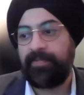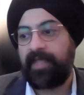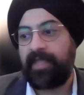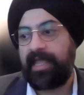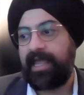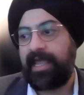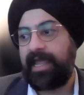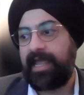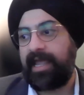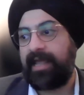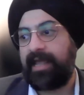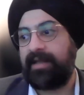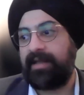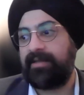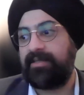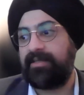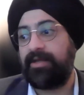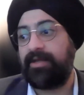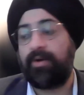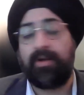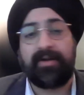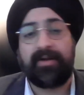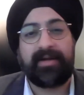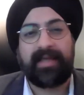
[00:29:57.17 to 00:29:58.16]
And they
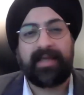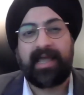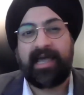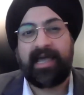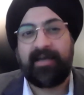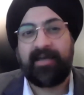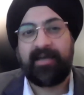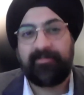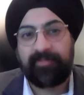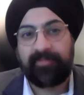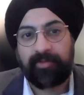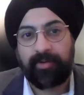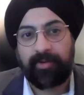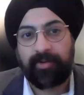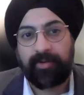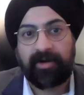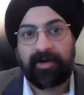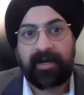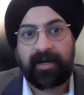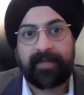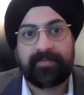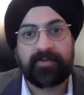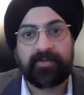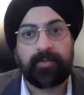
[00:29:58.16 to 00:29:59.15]
already have
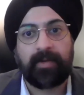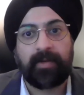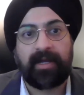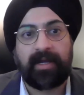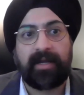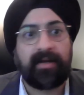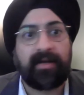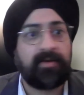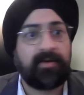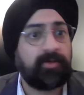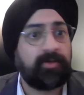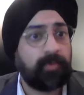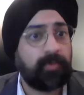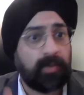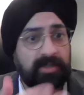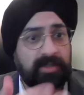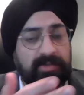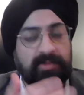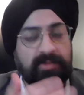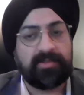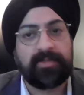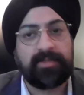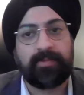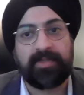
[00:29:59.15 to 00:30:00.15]
programs where, to what
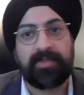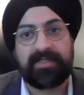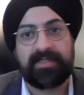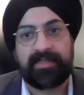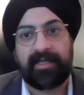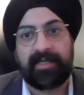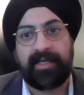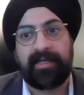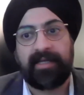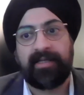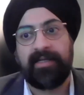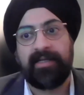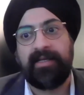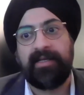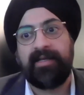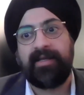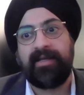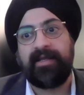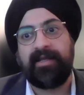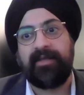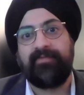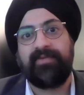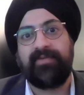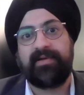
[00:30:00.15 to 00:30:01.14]
Susan was saying,
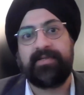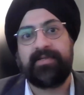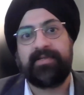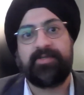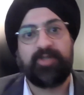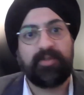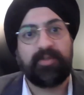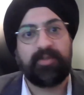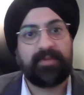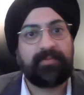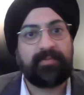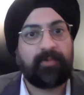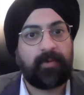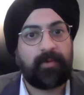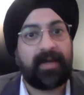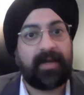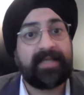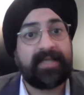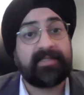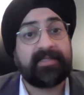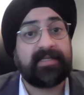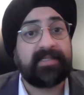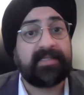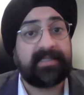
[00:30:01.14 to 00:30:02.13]
if a consumer
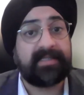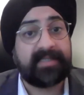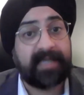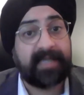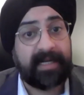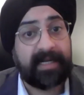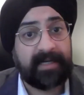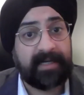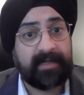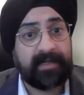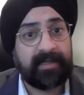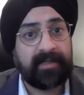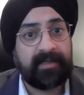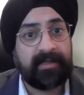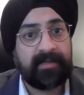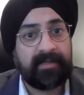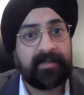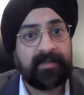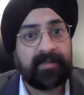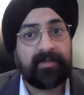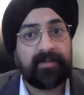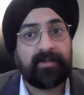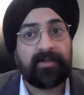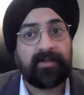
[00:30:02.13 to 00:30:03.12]
provides consent,
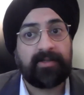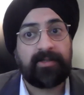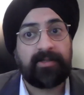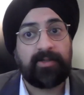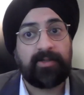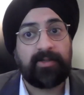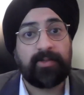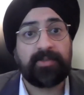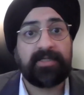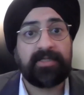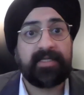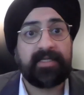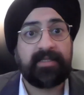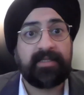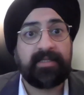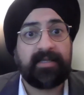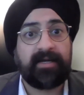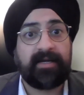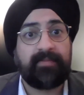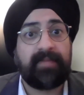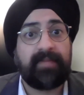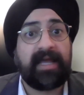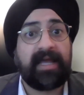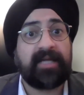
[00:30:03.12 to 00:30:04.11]
using
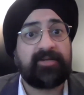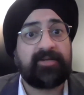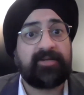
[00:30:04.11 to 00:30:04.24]
their bank